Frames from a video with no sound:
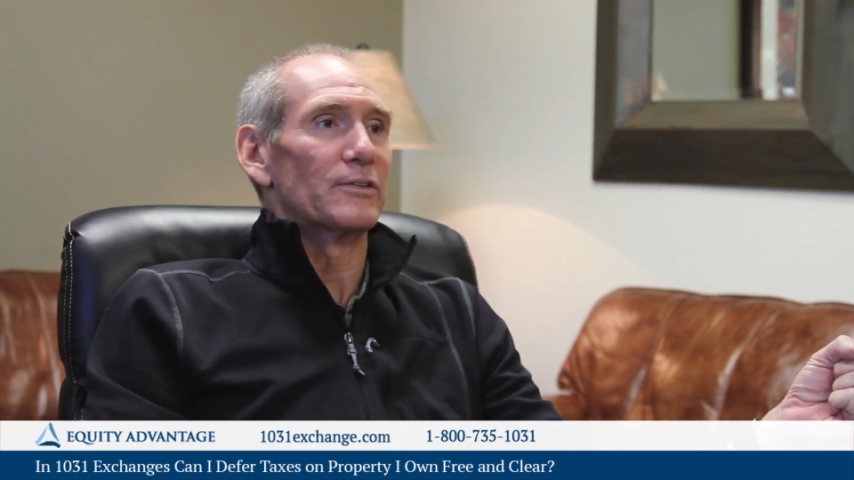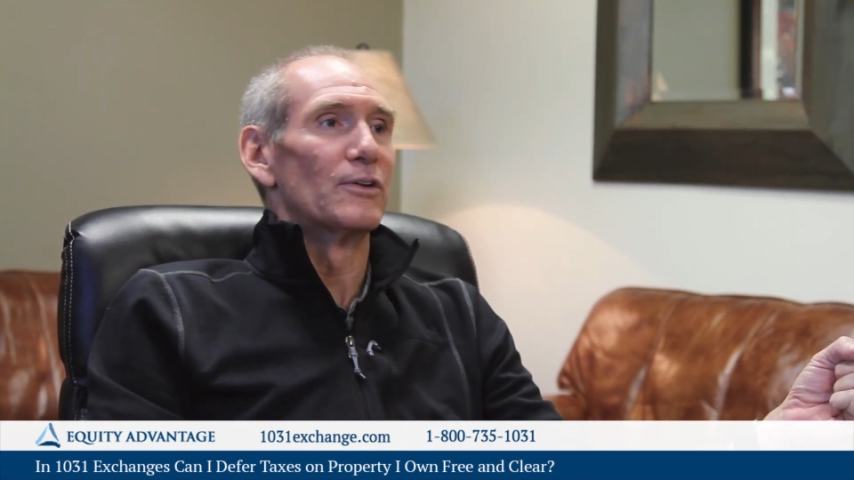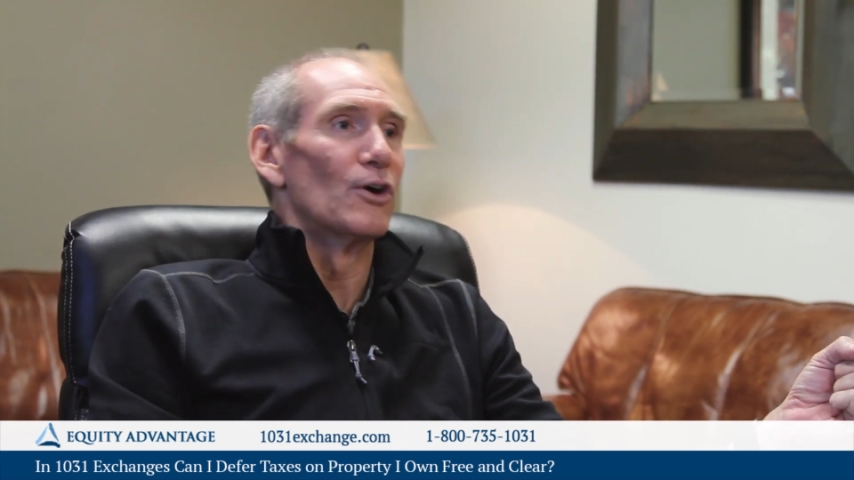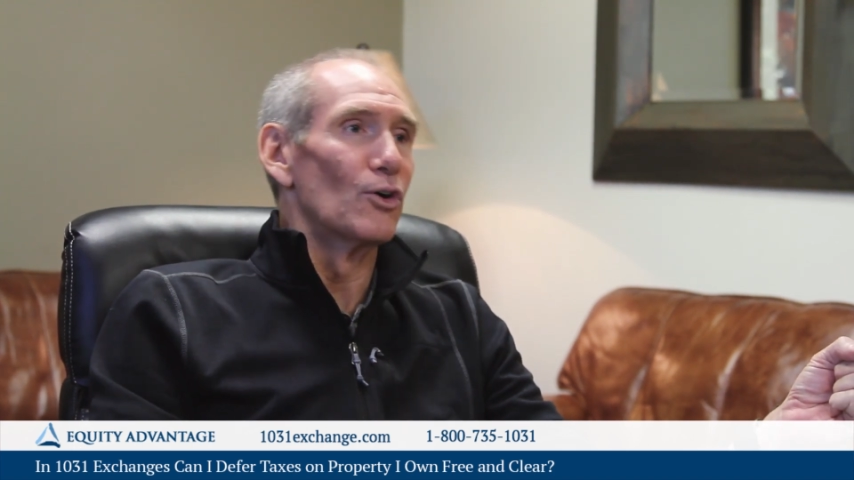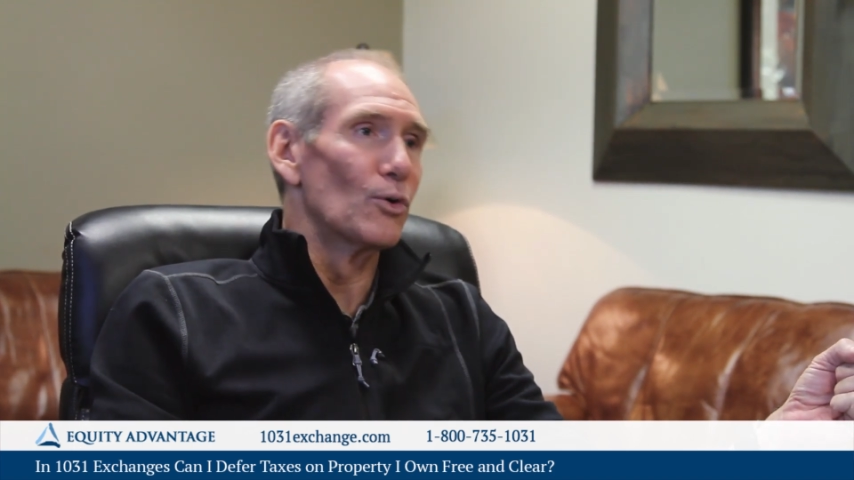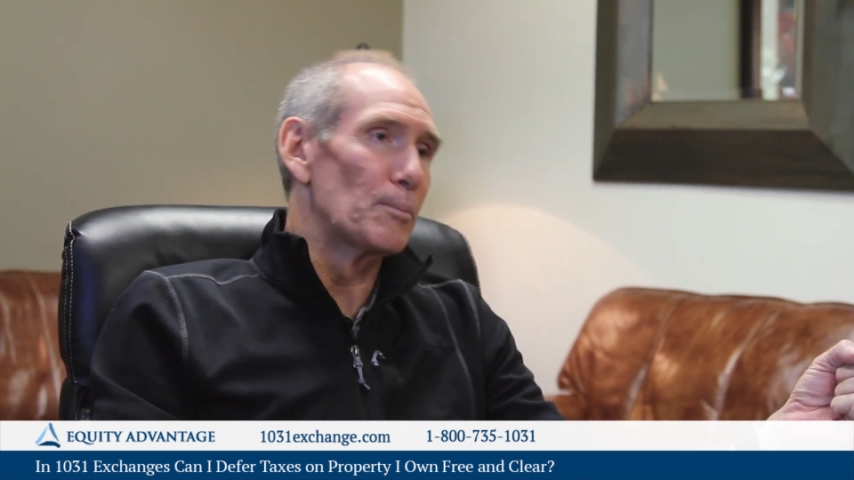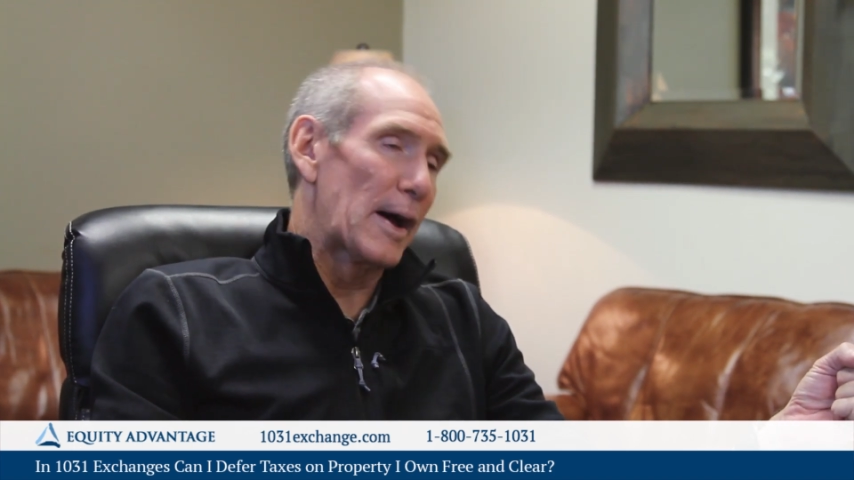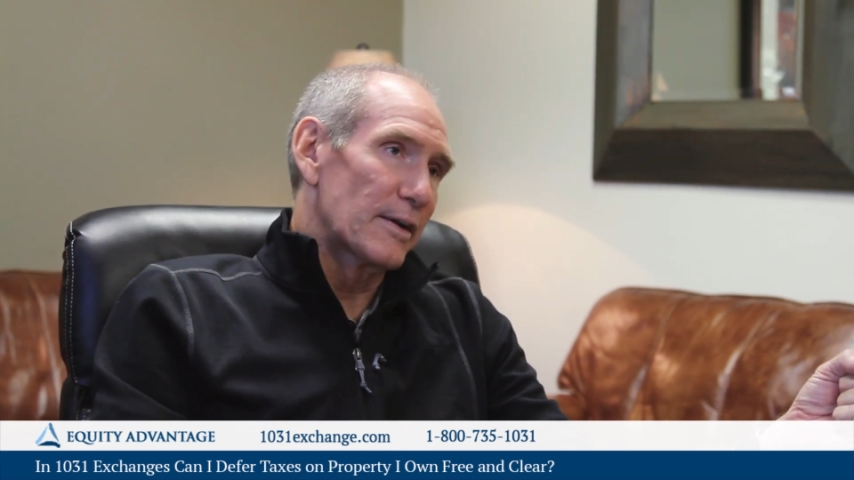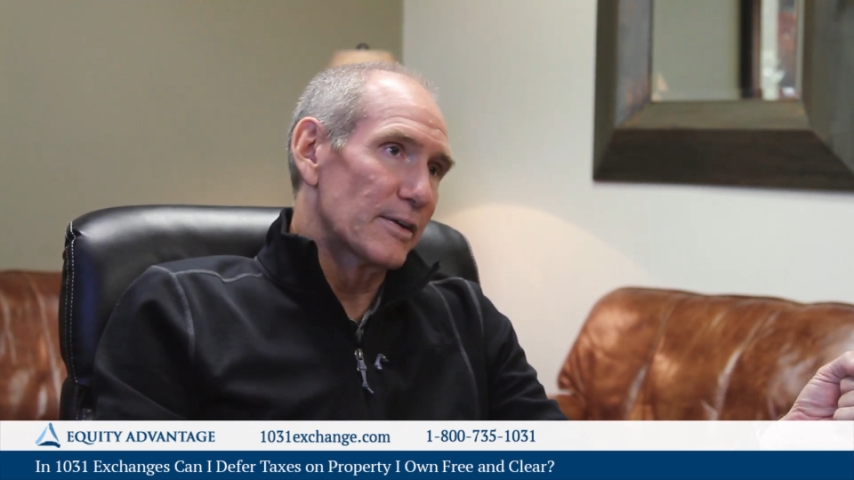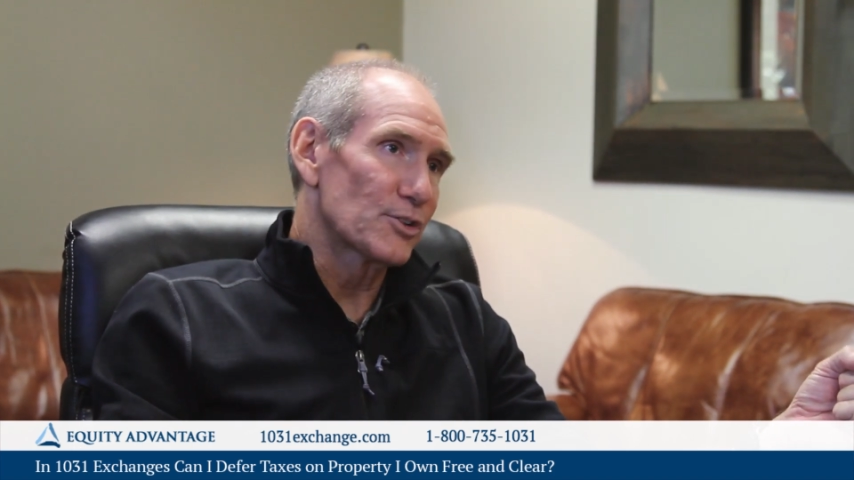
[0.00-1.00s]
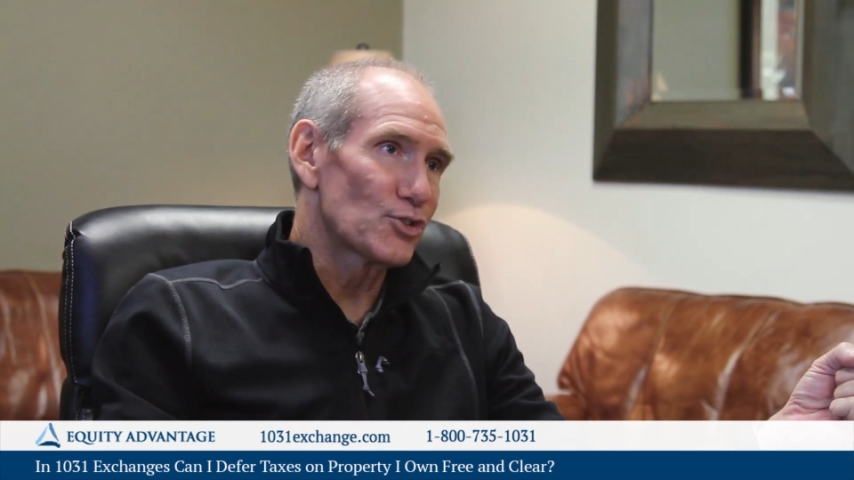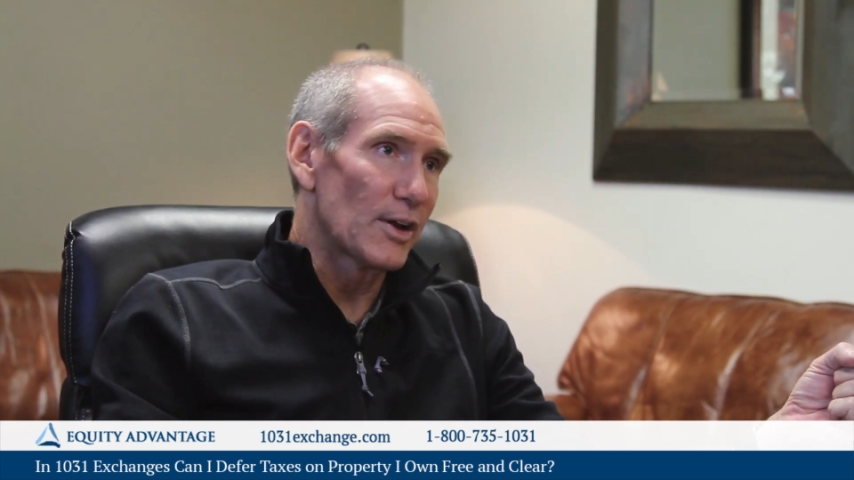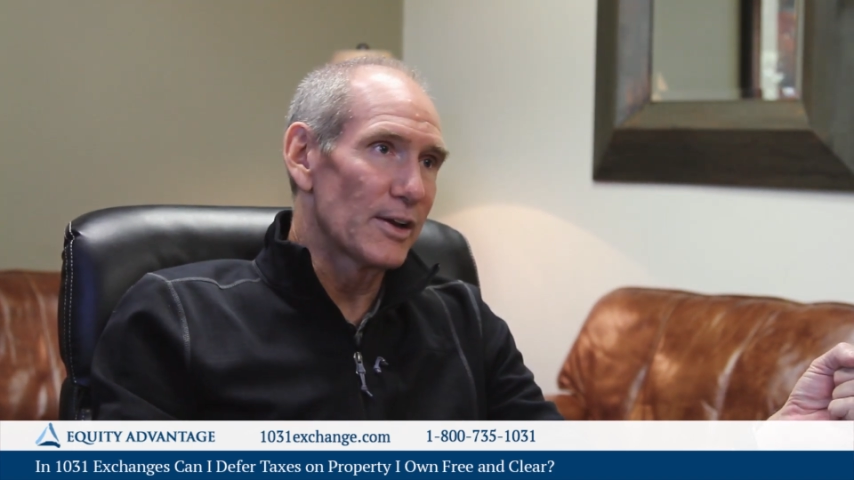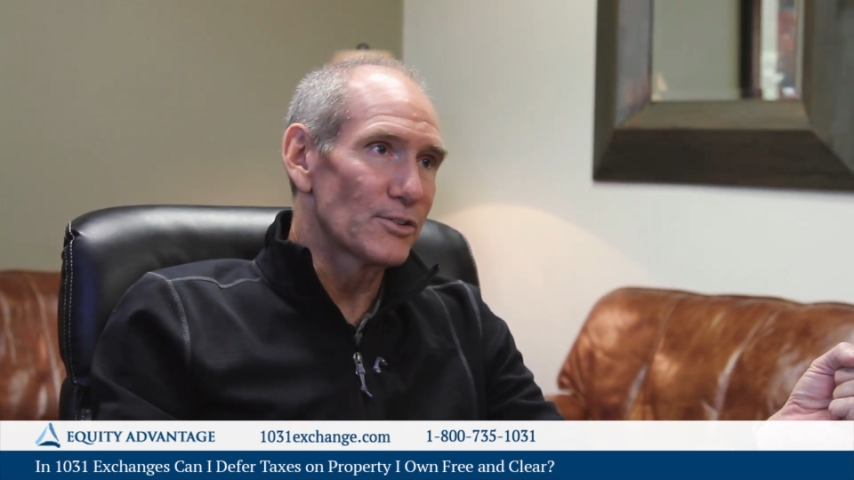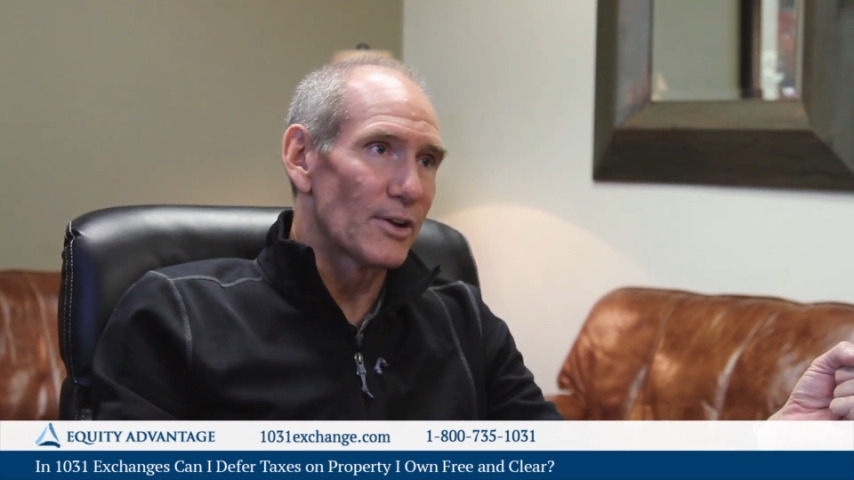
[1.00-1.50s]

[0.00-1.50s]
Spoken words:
to know about an exchange,